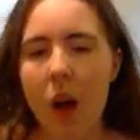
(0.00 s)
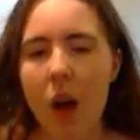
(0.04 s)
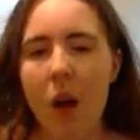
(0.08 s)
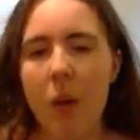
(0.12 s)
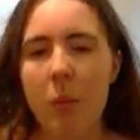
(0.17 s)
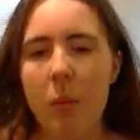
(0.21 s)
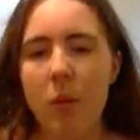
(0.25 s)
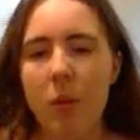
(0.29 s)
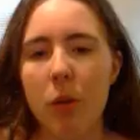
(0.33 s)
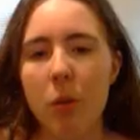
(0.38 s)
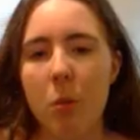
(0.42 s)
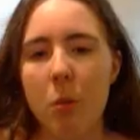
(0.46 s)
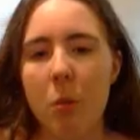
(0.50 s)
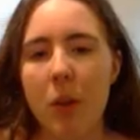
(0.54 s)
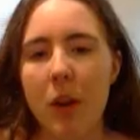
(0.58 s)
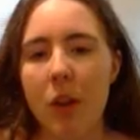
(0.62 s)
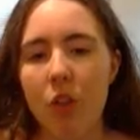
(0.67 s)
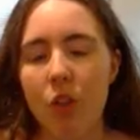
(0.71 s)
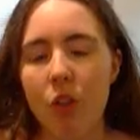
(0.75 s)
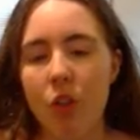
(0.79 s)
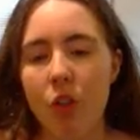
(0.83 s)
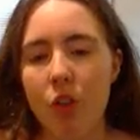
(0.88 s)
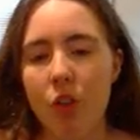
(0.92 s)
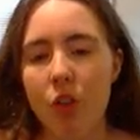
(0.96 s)
So make
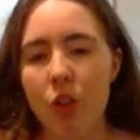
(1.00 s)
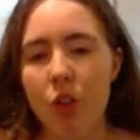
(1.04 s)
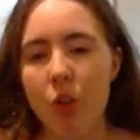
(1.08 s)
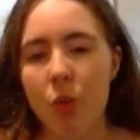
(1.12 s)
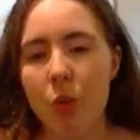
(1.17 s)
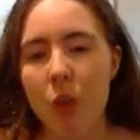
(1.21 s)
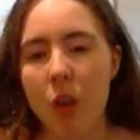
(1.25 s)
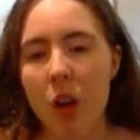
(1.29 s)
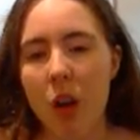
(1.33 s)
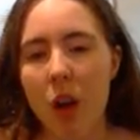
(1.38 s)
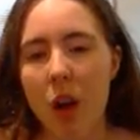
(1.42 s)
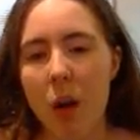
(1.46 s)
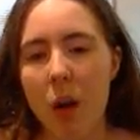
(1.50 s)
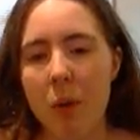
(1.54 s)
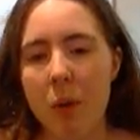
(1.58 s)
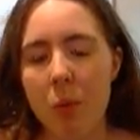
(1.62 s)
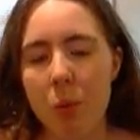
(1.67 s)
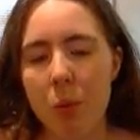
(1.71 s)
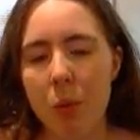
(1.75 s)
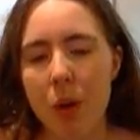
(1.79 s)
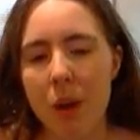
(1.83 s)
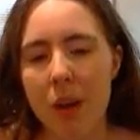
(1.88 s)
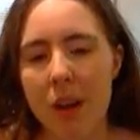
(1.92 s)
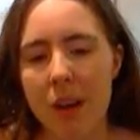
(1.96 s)
sure to comment,
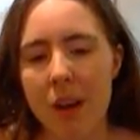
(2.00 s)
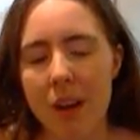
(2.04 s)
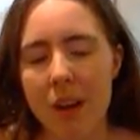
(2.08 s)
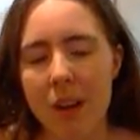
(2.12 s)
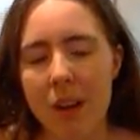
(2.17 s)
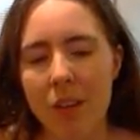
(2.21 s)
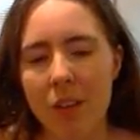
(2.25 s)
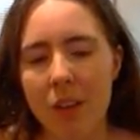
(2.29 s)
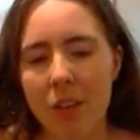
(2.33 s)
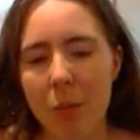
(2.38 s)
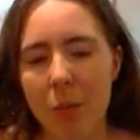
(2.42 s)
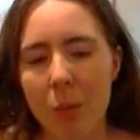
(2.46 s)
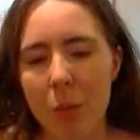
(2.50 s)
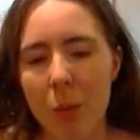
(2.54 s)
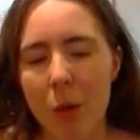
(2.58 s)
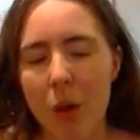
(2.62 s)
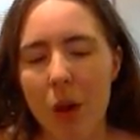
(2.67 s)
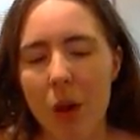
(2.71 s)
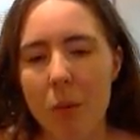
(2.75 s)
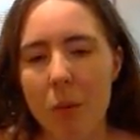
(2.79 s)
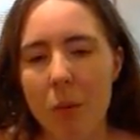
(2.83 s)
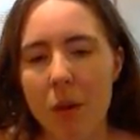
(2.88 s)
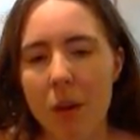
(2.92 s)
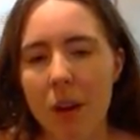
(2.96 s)
rate, and
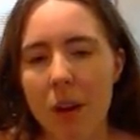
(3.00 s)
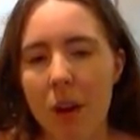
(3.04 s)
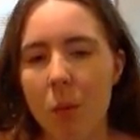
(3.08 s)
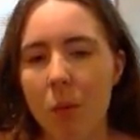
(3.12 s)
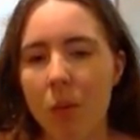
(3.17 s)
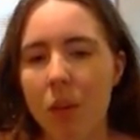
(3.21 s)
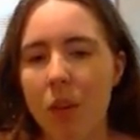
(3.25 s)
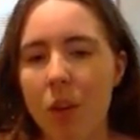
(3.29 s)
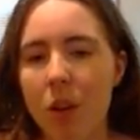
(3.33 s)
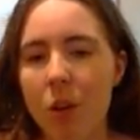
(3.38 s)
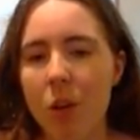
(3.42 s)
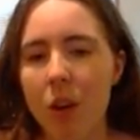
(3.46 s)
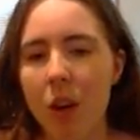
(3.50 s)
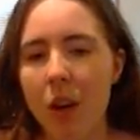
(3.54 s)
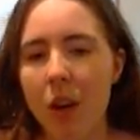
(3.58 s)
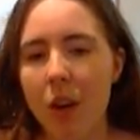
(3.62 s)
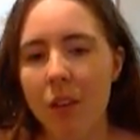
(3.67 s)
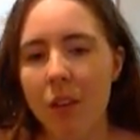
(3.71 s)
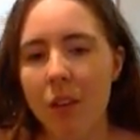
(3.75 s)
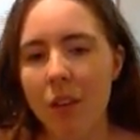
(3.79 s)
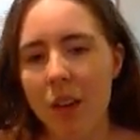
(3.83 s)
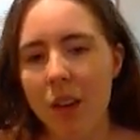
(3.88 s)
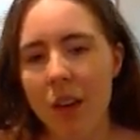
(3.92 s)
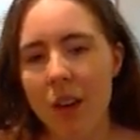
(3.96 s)
subscribe, and I will see you guys
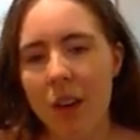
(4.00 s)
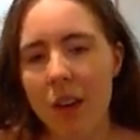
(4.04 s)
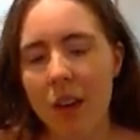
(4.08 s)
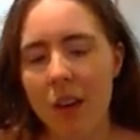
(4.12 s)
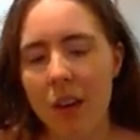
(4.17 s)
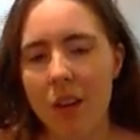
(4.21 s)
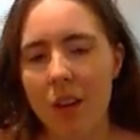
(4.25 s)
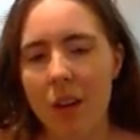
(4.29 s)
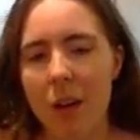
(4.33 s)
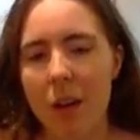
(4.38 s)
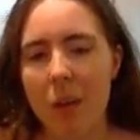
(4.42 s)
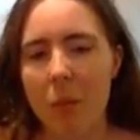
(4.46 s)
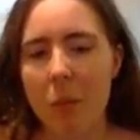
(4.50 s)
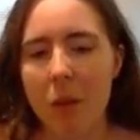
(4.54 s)
again next time.